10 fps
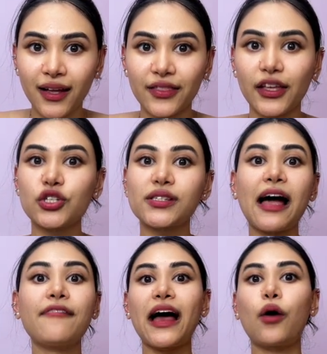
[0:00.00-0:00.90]
They just
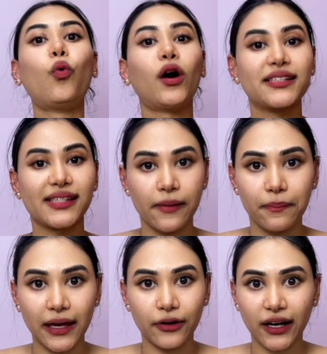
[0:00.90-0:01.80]
have that one set
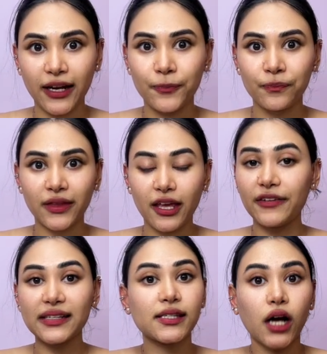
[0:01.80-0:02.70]
bit, right? If
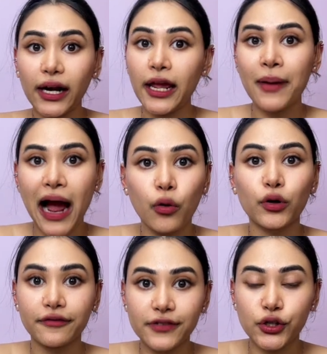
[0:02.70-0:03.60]
it's not a
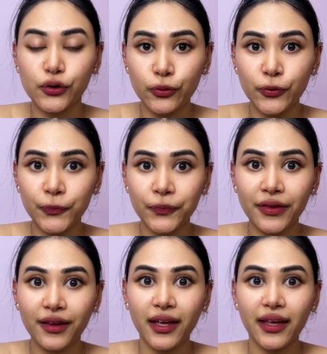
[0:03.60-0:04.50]
power of 2,
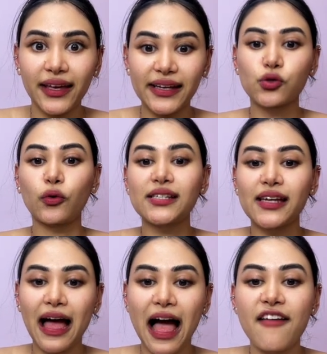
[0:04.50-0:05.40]
it's going to
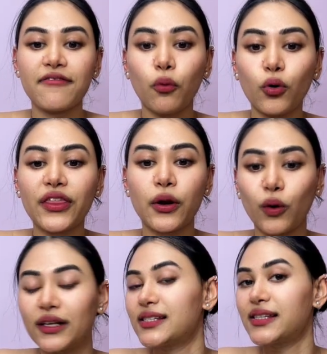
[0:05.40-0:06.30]
have more than
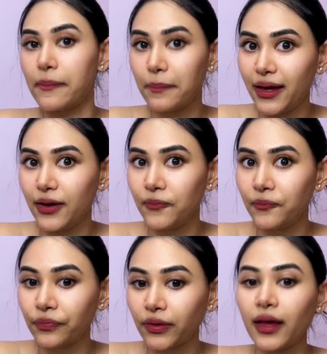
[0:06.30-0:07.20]
one set bit.
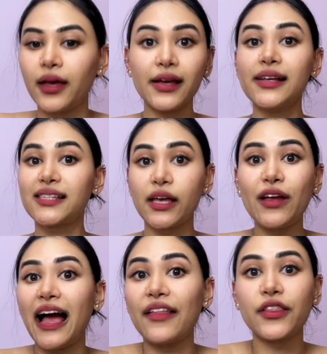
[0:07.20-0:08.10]
Say
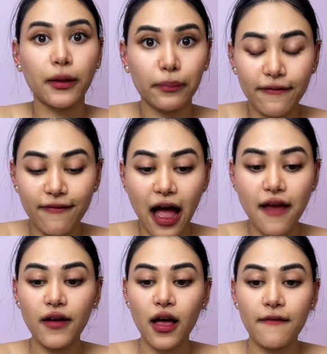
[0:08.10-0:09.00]
we had the number
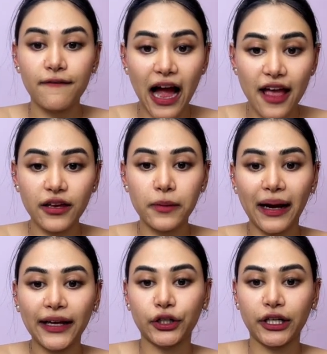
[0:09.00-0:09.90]
5, 5 in
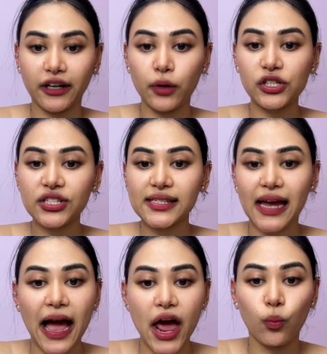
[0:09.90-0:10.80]
binary, right? We just need
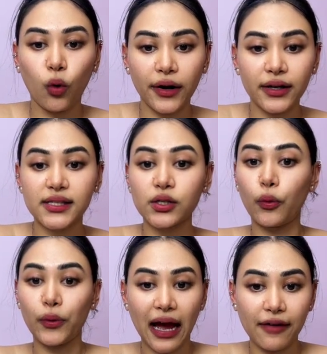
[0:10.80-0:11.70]
to add 1 to
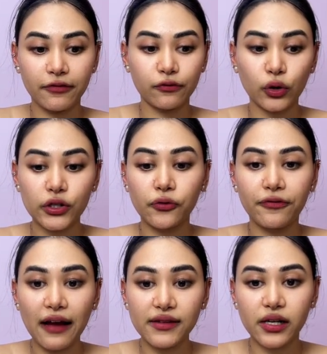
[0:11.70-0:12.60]
what we have in 4. So
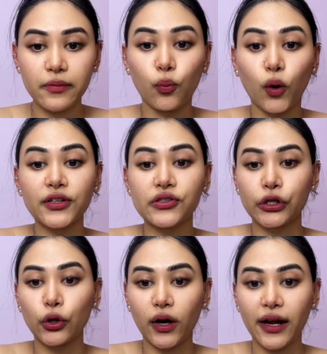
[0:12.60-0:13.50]
5 is going to be
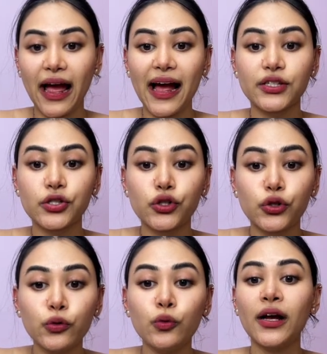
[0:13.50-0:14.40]
101. It has
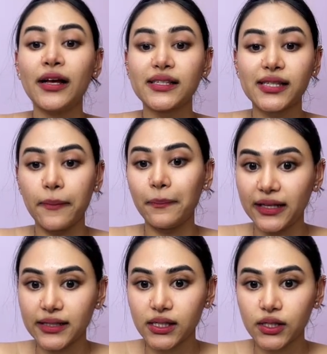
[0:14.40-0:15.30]
two set
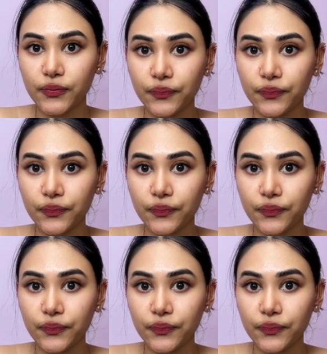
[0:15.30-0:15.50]
bits.